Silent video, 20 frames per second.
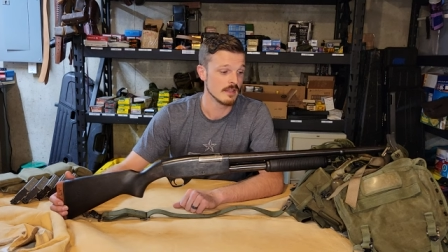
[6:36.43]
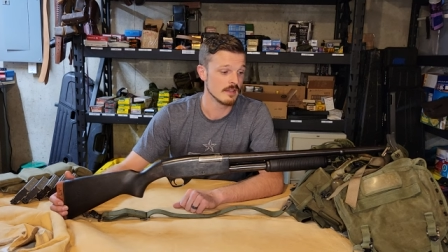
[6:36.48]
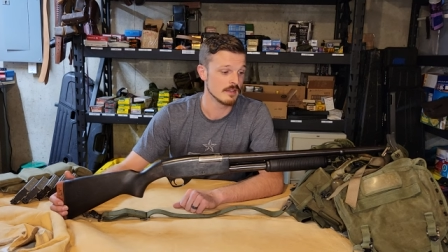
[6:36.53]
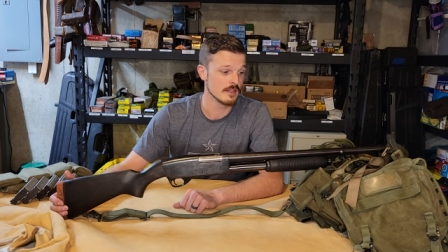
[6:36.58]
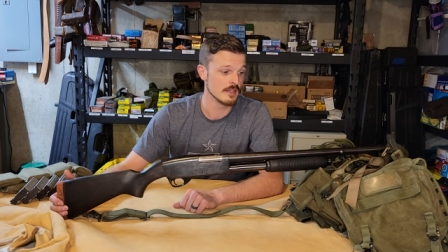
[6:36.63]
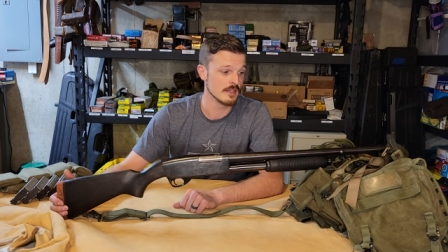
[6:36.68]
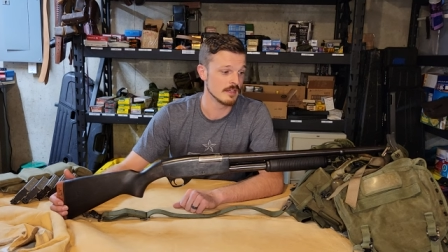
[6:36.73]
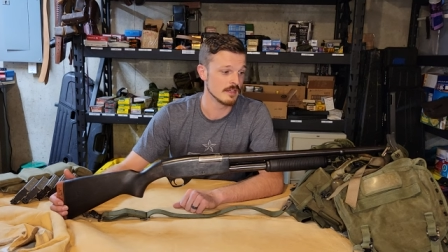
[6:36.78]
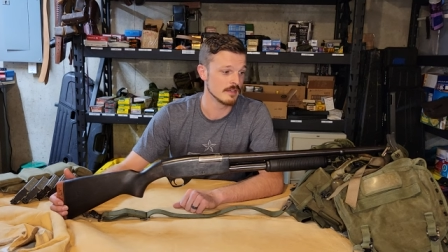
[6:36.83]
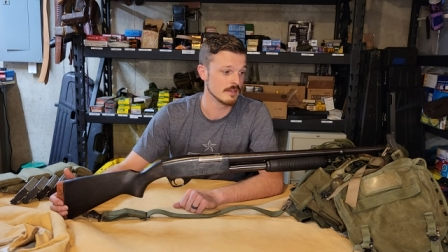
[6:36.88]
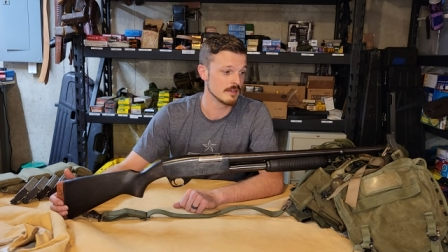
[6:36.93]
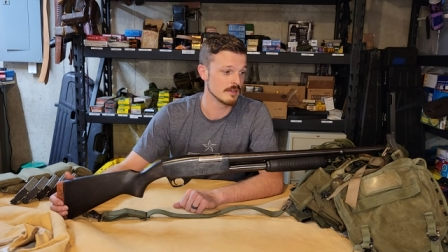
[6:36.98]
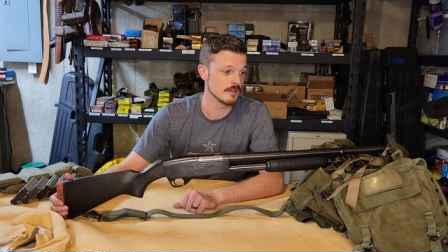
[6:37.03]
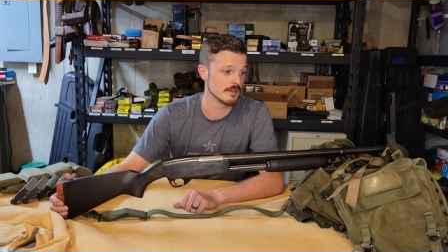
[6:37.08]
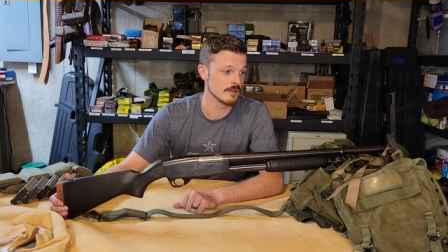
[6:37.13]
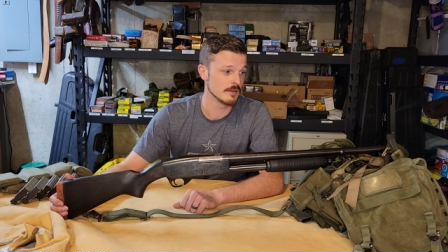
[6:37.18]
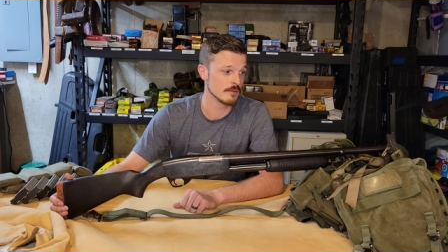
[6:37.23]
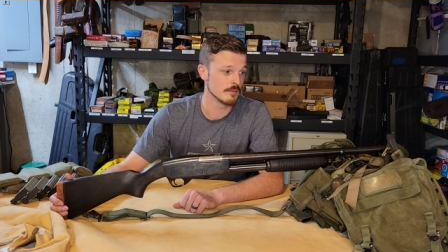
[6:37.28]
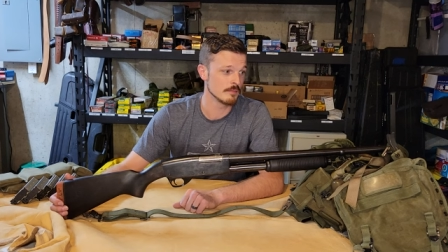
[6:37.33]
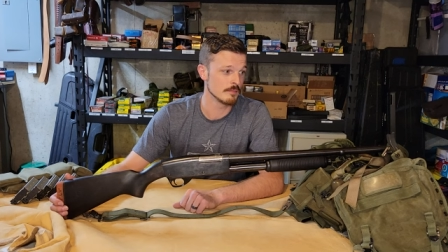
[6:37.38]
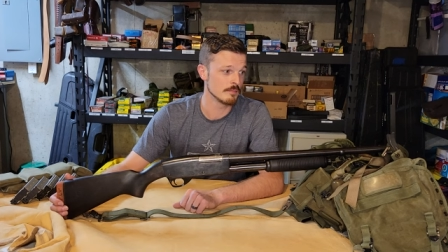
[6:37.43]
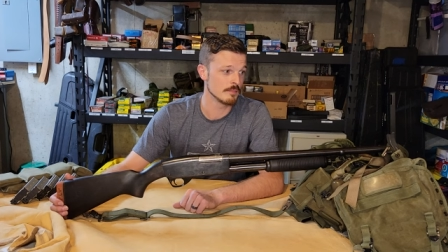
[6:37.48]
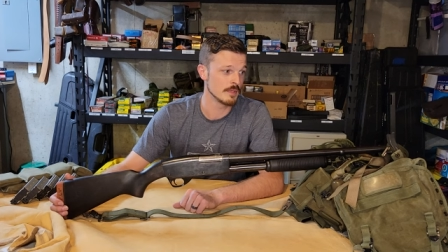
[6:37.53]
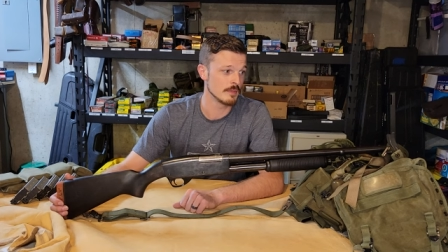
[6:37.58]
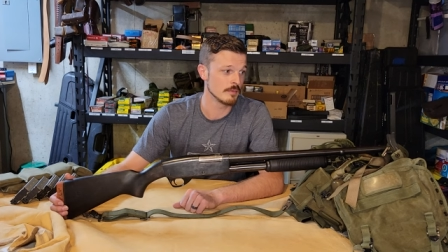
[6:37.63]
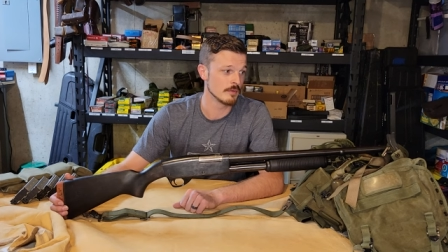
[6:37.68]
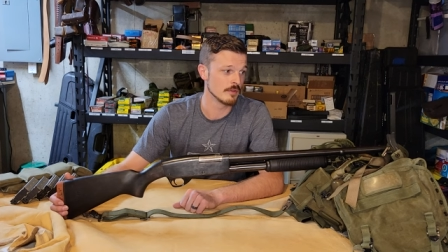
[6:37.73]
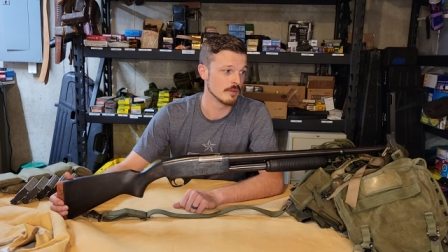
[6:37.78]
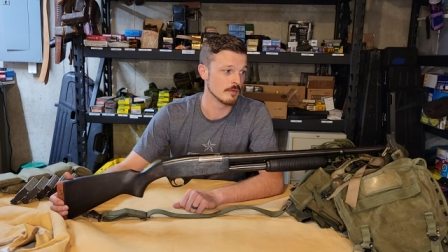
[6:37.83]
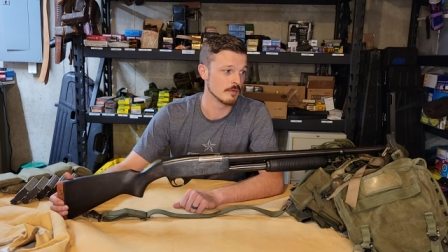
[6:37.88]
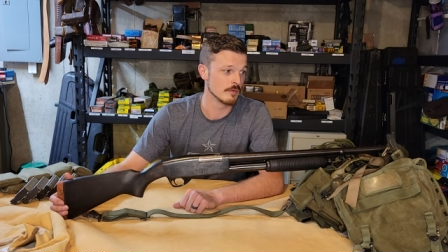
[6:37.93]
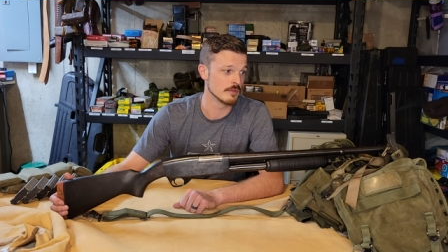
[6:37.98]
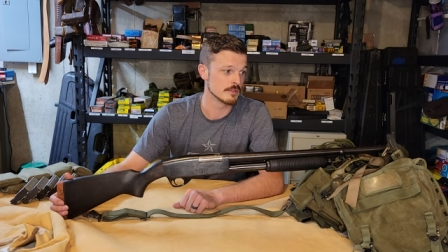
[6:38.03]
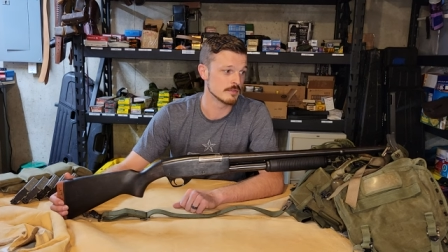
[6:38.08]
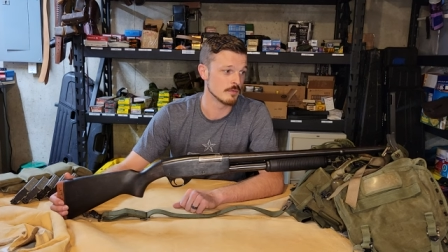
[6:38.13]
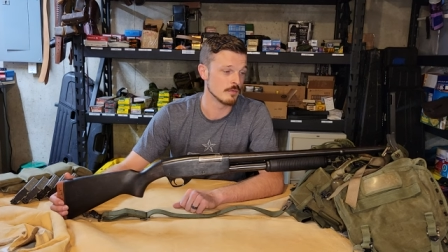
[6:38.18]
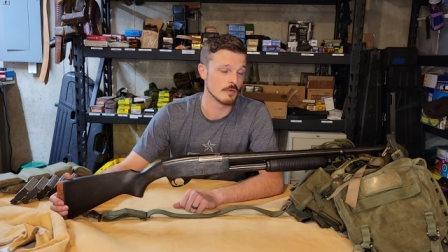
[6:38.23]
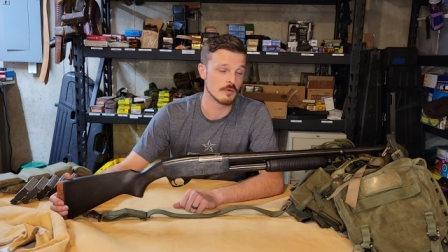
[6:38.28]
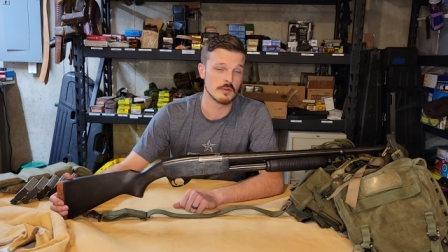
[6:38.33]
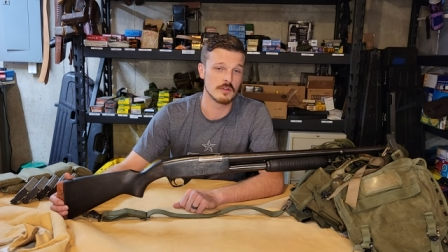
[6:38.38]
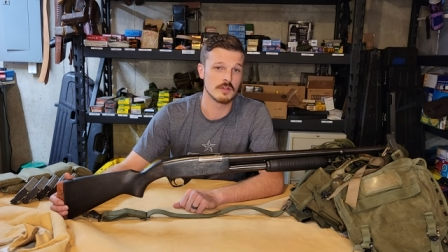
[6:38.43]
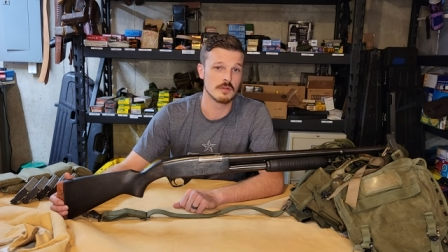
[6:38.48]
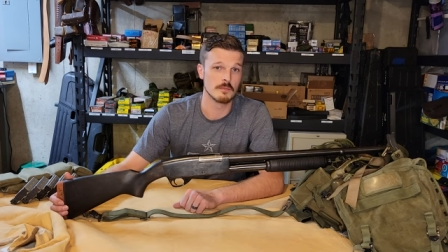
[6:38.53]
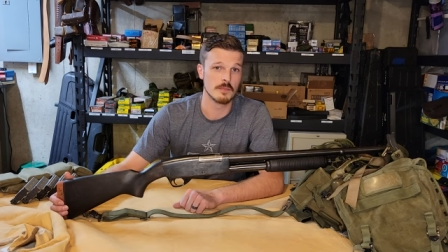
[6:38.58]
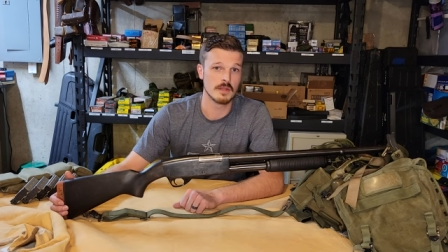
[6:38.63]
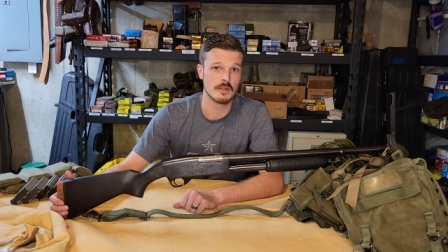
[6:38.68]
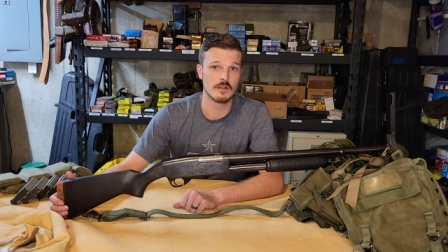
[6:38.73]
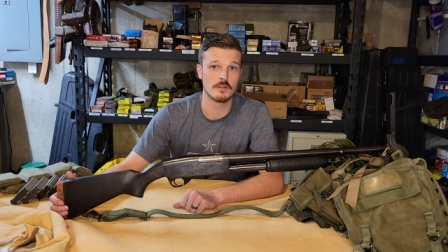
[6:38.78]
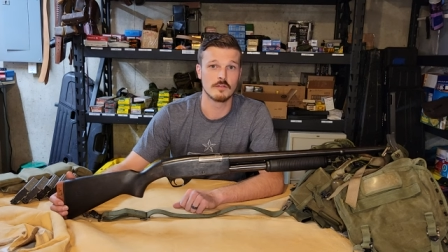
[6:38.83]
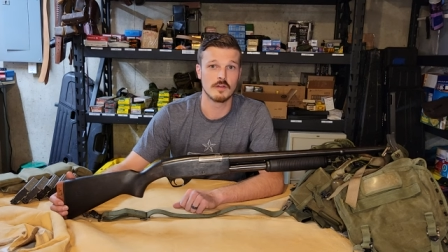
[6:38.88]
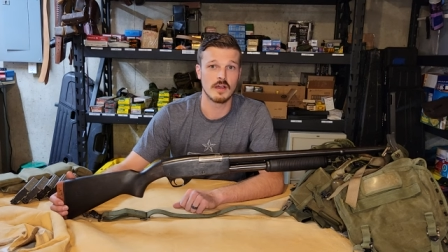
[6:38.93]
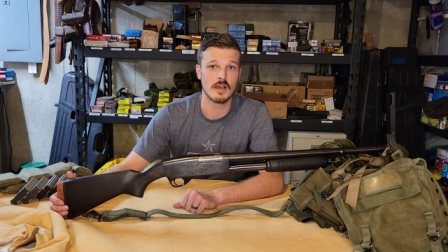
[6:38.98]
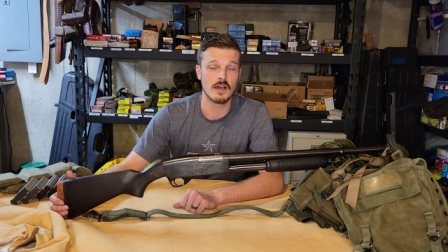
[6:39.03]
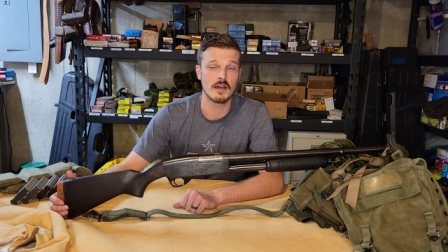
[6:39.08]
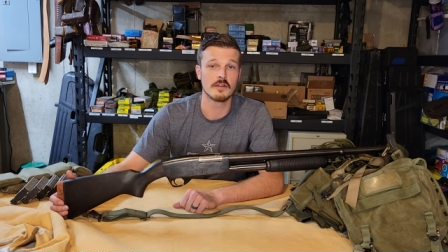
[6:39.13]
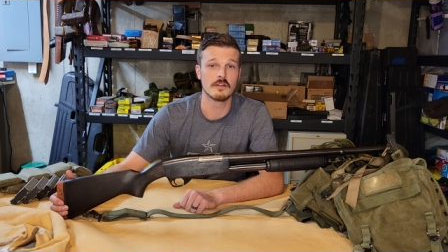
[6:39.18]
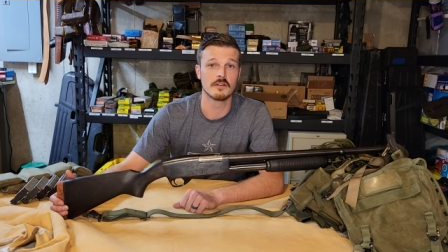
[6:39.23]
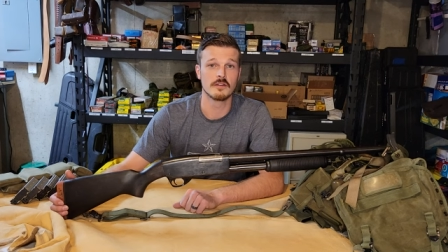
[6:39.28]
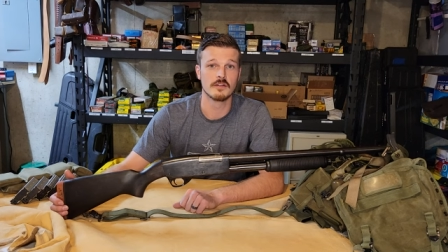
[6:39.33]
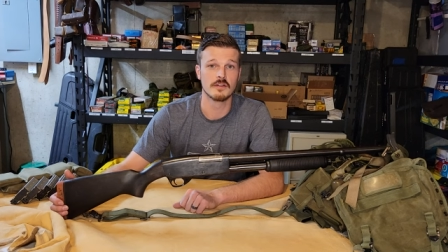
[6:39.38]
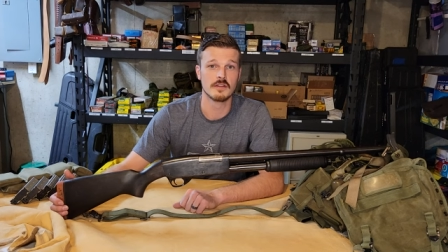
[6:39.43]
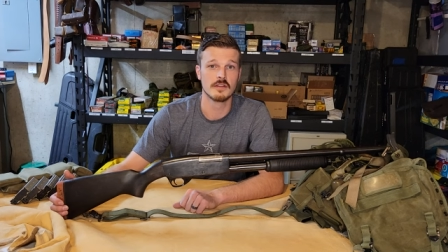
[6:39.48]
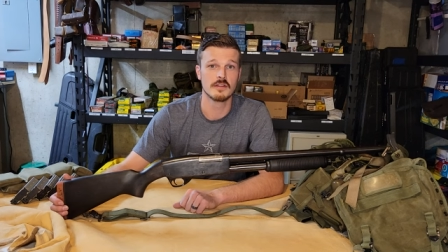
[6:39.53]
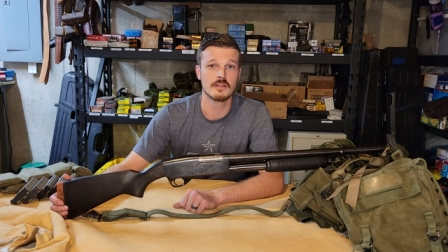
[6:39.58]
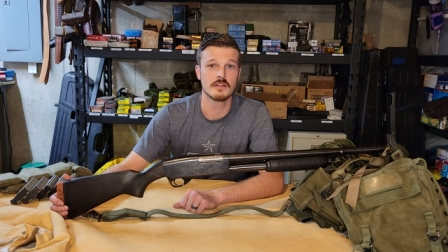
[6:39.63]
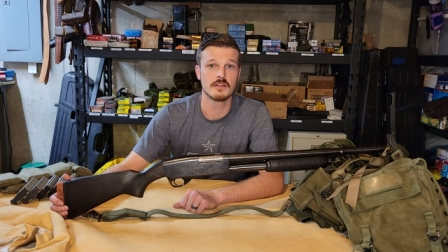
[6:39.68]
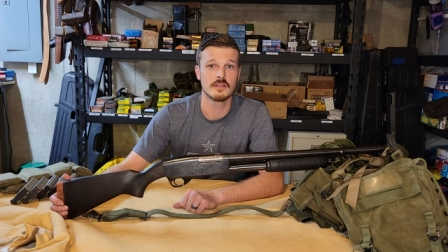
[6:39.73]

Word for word: the people that was awarded the Medal of Honor